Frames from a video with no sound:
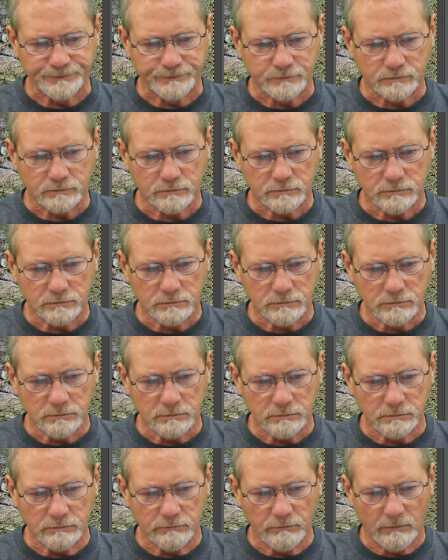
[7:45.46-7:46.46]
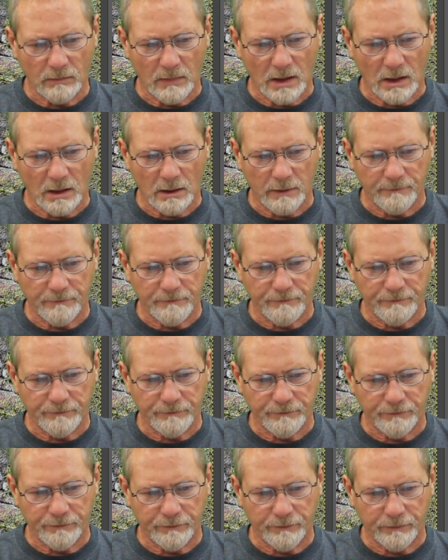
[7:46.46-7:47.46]

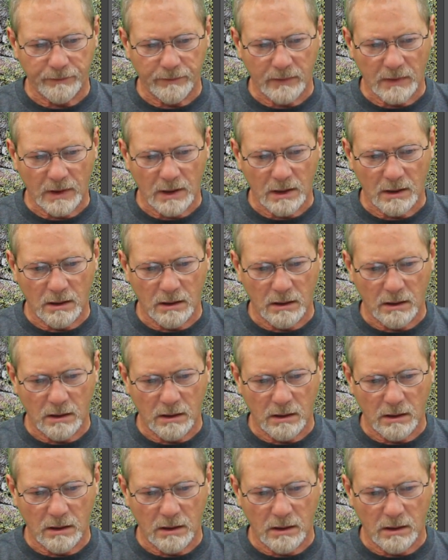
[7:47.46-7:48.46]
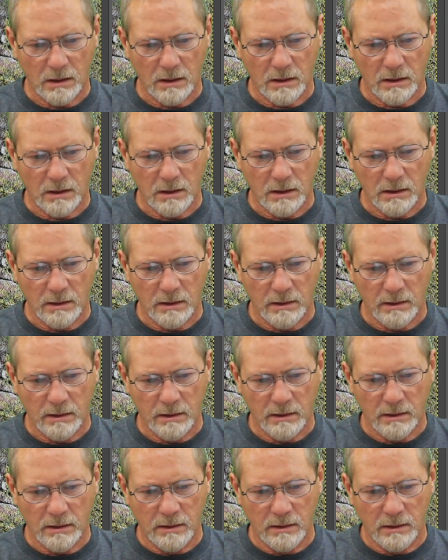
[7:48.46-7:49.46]

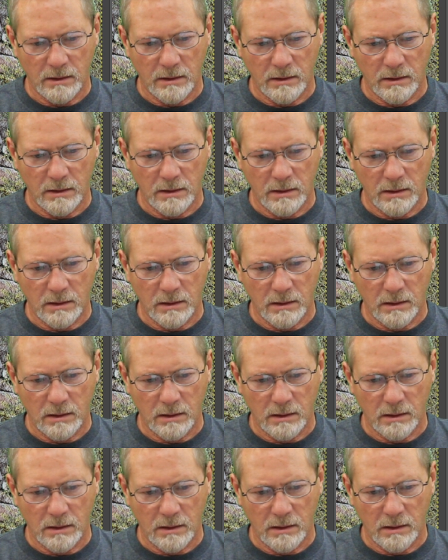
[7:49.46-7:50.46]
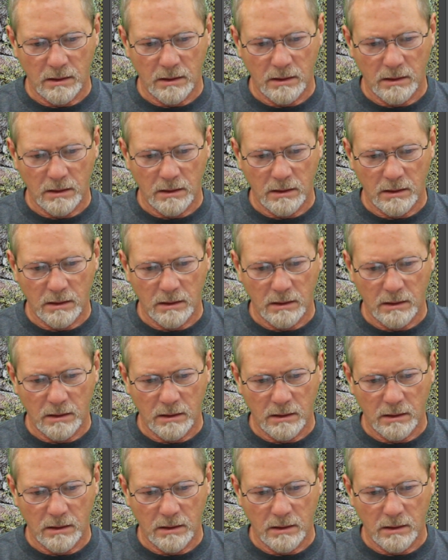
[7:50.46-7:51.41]
No one is speaking in this clip.